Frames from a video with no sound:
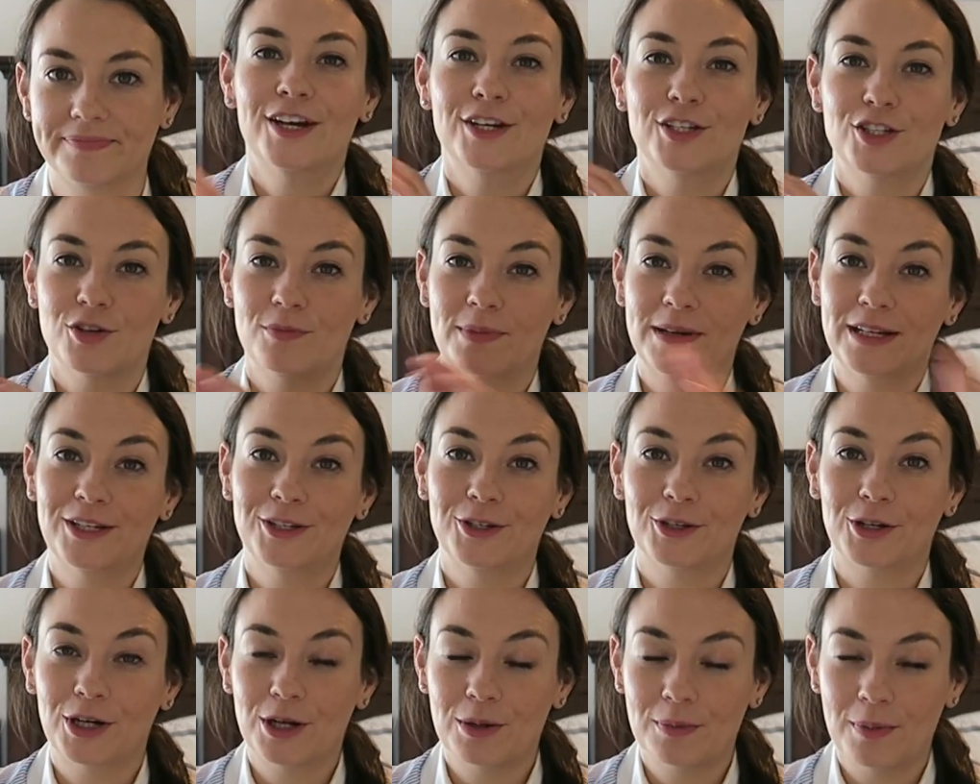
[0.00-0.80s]
So my New
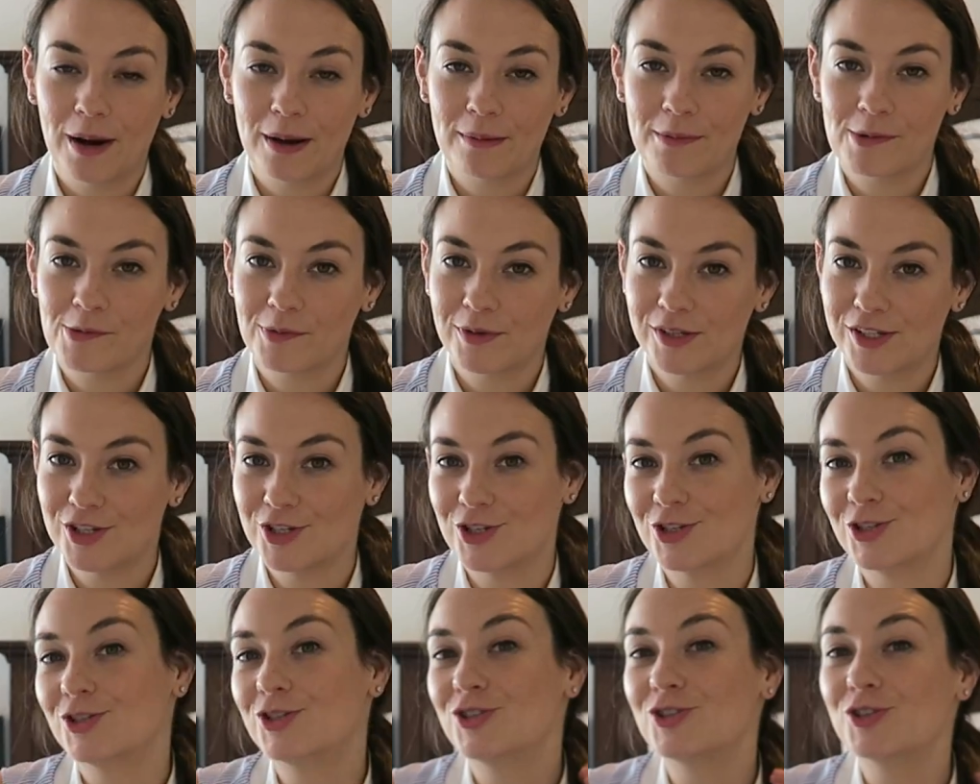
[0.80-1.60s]
York apartment was
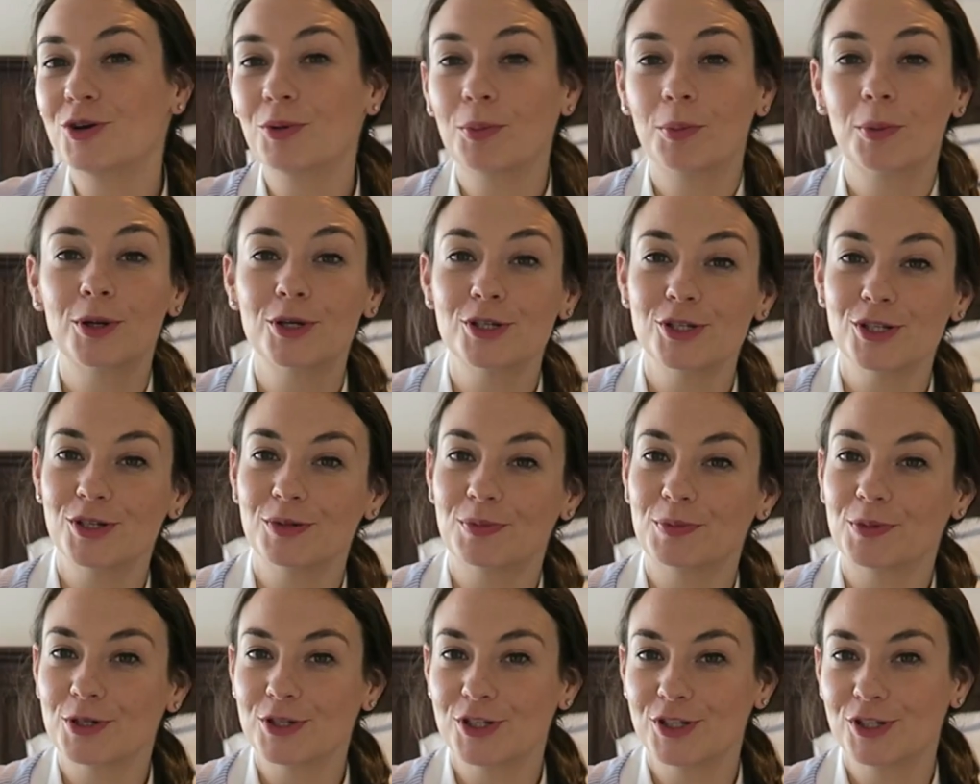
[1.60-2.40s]

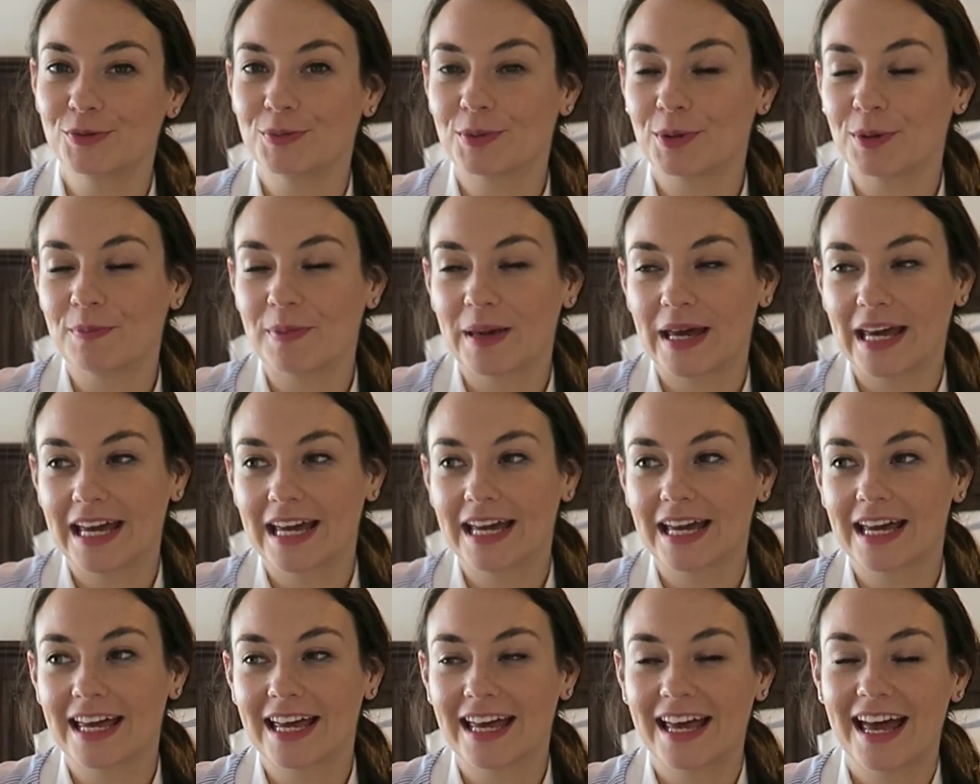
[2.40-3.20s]
super
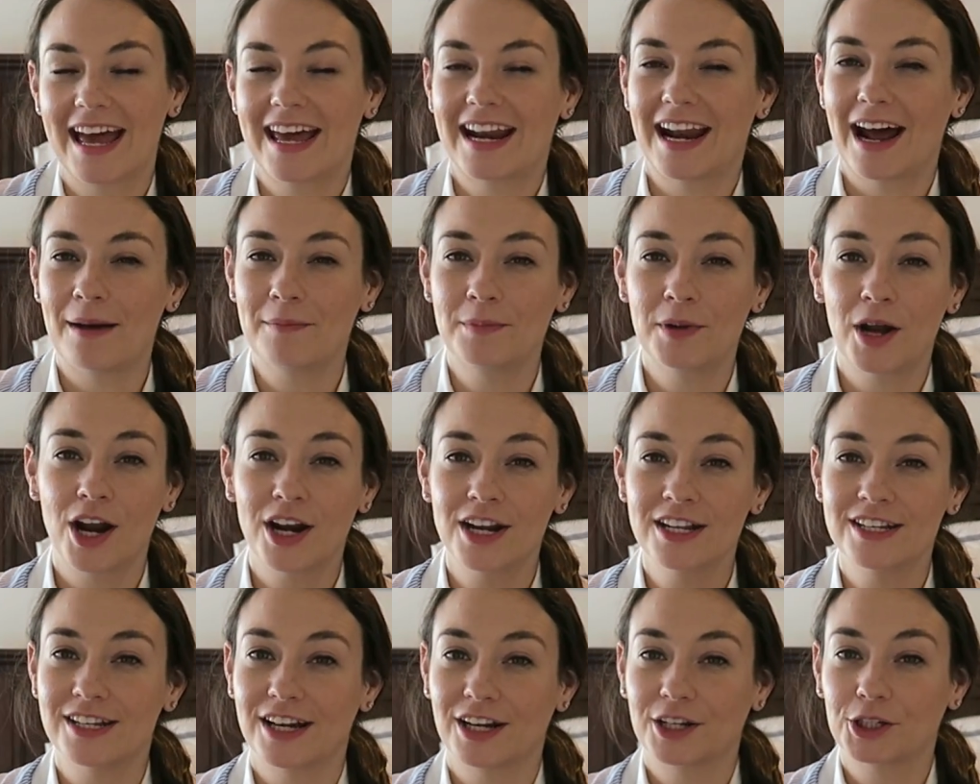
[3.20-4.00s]
pink, and I'm not
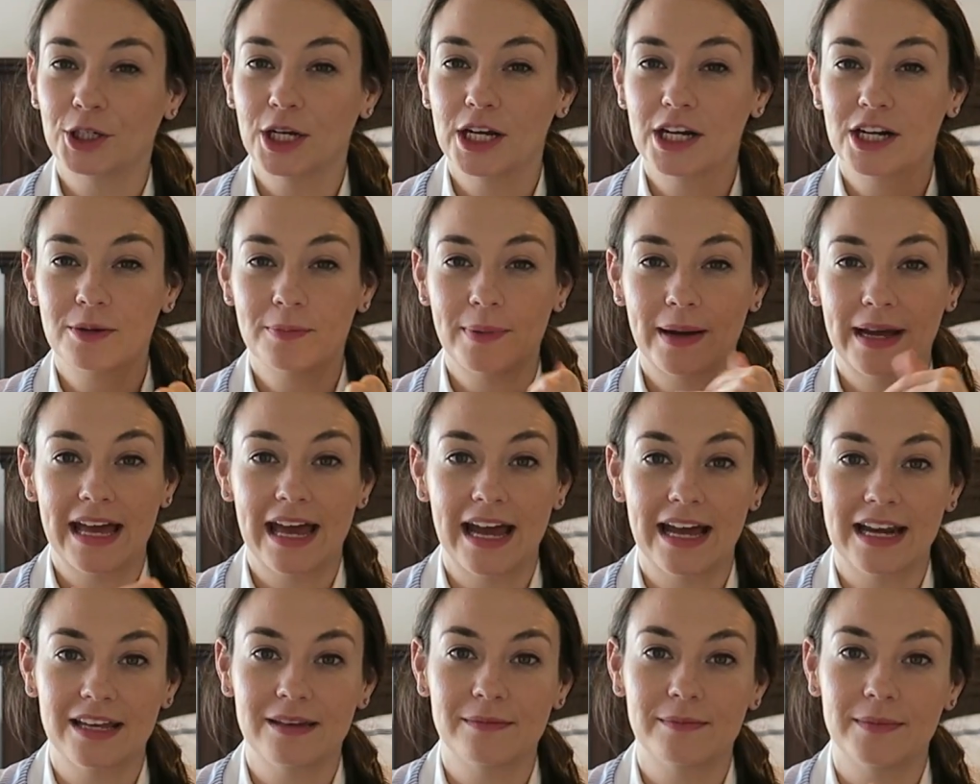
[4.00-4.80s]
a decorator by
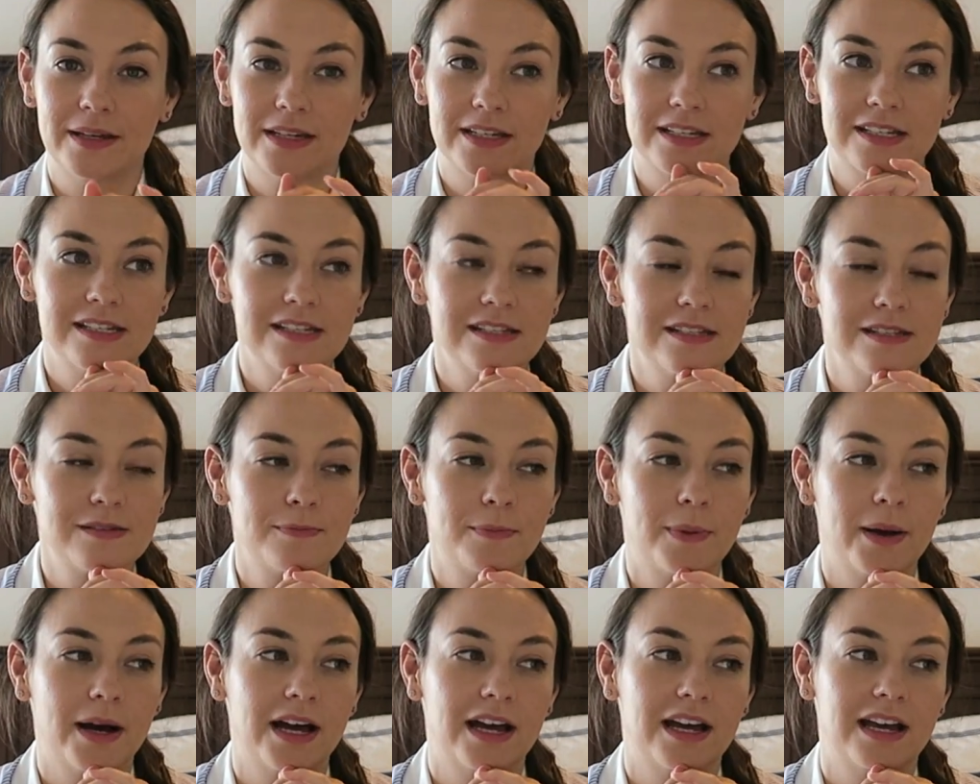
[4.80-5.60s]
any means,
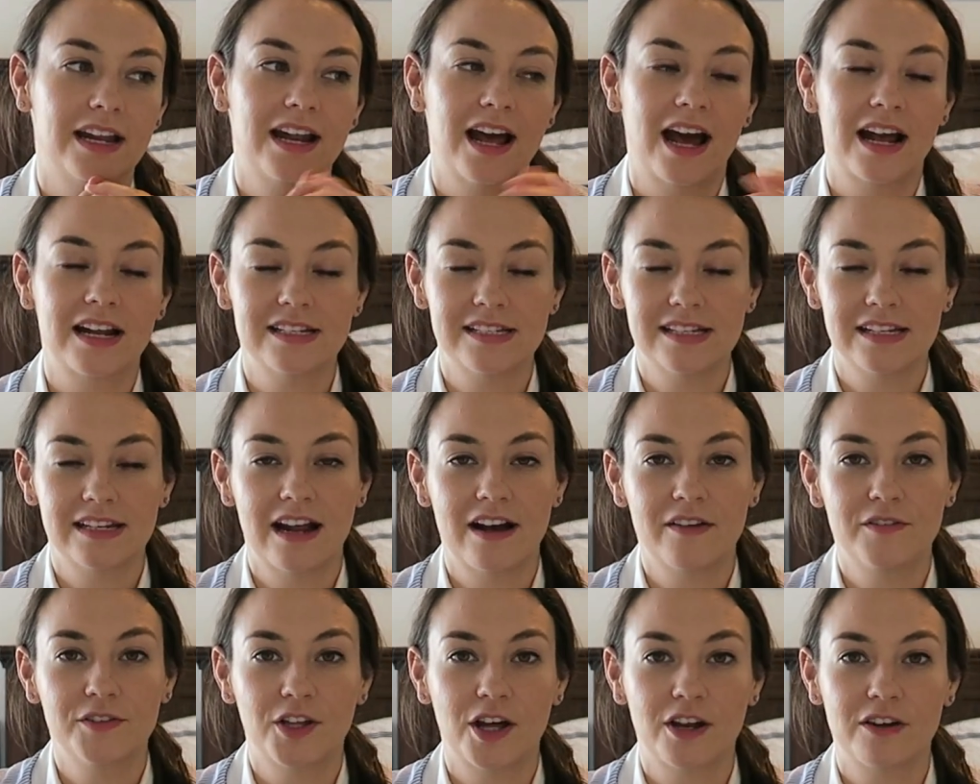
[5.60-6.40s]
but I did
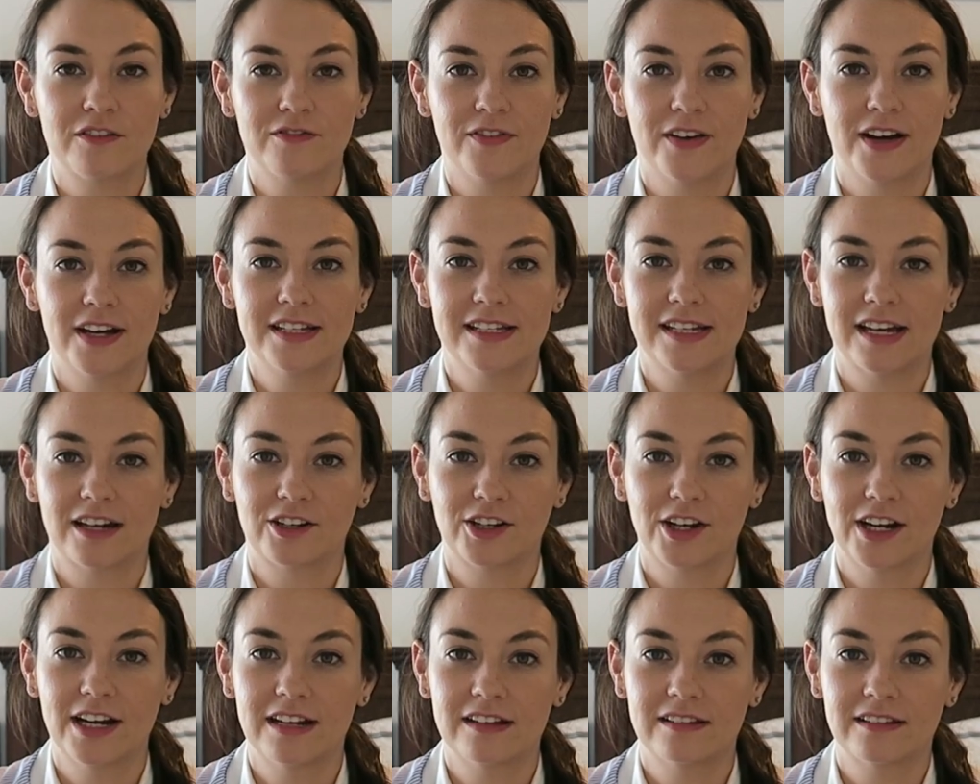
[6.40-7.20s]
have a lot of fun
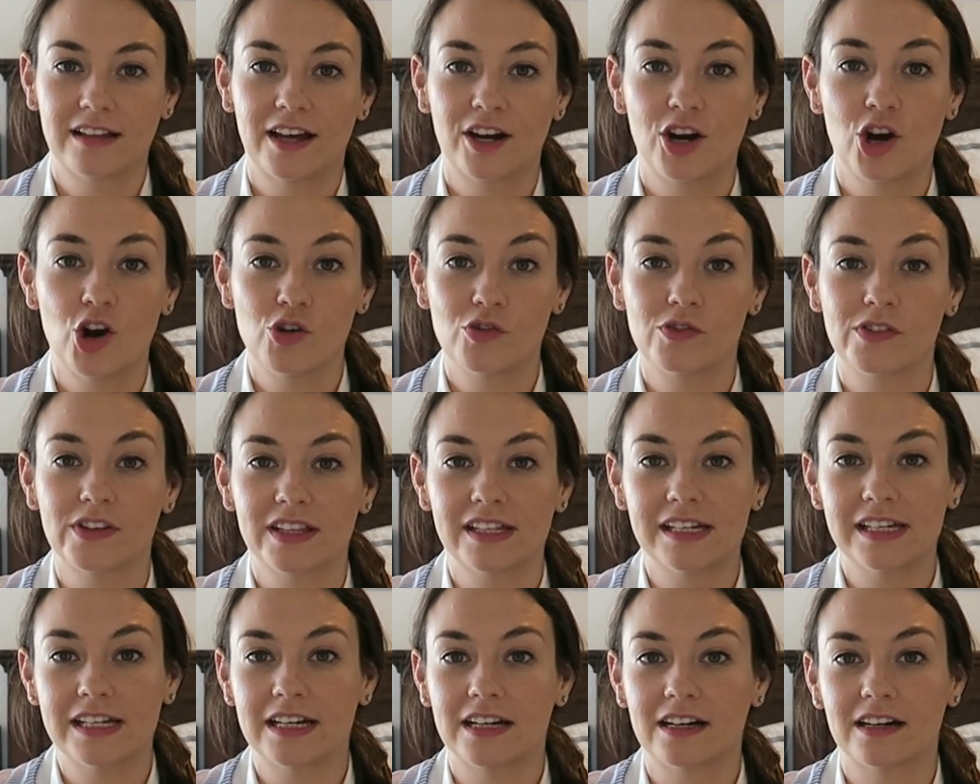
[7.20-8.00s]
decorating that over
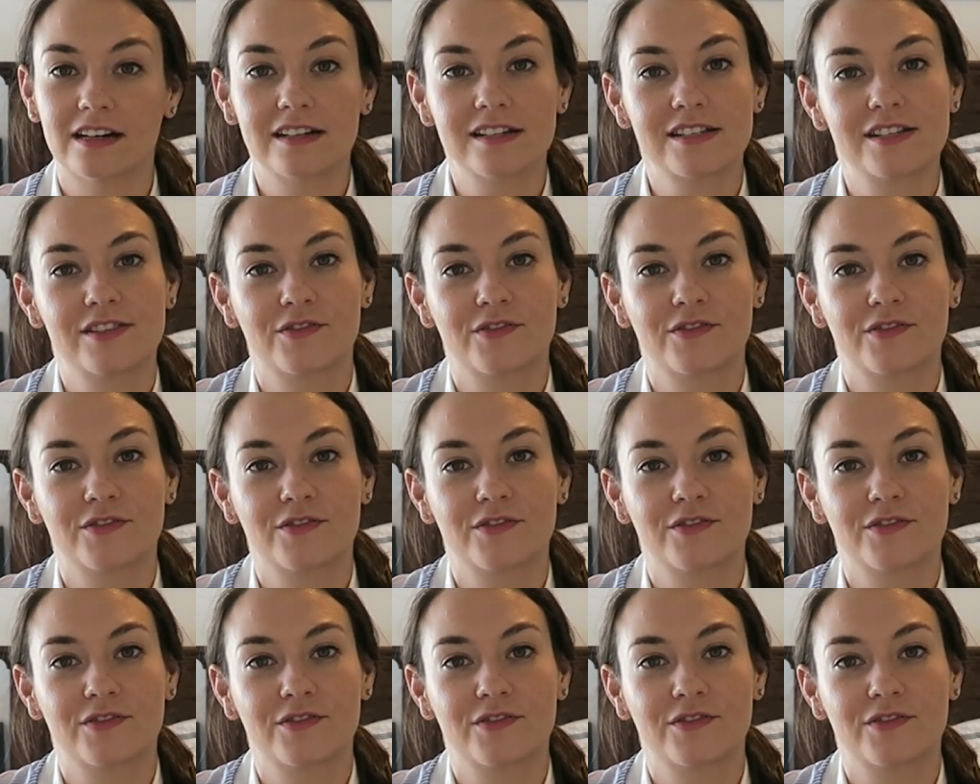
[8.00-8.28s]
the years.